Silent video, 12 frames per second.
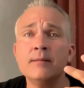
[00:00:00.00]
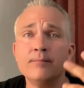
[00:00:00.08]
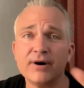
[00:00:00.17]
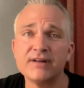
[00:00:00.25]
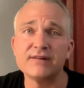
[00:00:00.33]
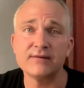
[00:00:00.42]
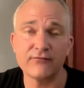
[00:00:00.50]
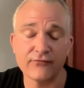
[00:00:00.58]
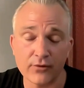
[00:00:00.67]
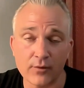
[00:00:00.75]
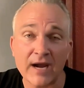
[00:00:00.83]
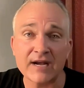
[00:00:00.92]
But
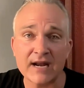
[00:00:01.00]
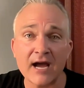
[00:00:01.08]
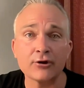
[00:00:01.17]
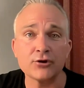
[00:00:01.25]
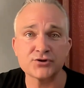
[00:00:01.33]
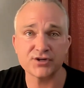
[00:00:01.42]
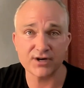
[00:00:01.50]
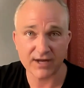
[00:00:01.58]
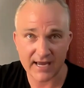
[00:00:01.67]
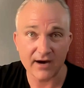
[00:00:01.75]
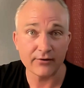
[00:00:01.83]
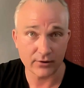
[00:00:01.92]
for right now, you should
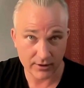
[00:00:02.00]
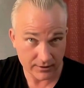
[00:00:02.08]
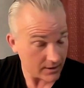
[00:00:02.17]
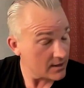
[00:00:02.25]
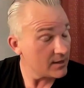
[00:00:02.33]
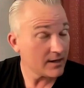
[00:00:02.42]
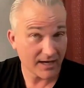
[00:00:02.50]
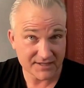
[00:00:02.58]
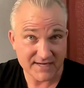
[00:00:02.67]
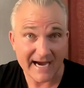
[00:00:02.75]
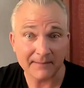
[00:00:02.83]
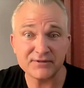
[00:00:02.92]
account on
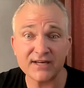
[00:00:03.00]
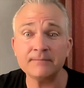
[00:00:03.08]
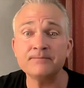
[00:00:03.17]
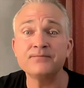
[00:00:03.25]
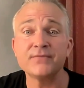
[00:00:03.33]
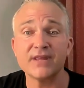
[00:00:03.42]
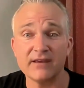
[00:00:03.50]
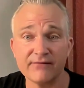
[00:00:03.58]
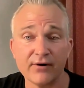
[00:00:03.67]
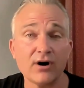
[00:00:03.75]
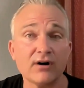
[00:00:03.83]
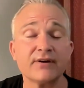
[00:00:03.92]
adapting,
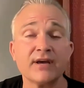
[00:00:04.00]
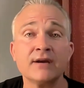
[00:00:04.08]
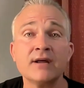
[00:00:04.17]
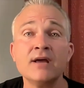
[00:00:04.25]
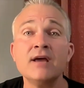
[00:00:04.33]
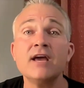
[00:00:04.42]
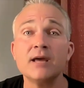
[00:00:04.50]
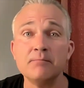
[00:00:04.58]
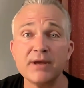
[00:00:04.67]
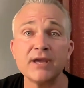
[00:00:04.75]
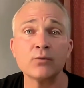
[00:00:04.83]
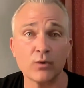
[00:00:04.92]
evolving, and
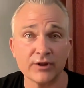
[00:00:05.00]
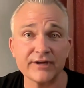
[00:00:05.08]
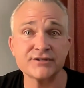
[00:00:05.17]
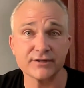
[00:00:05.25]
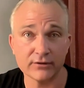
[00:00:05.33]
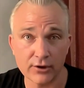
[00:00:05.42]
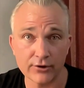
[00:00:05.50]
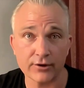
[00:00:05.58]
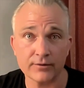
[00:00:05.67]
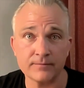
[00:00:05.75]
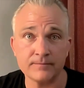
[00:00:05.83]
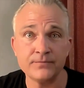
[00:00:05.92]
being willing to learn,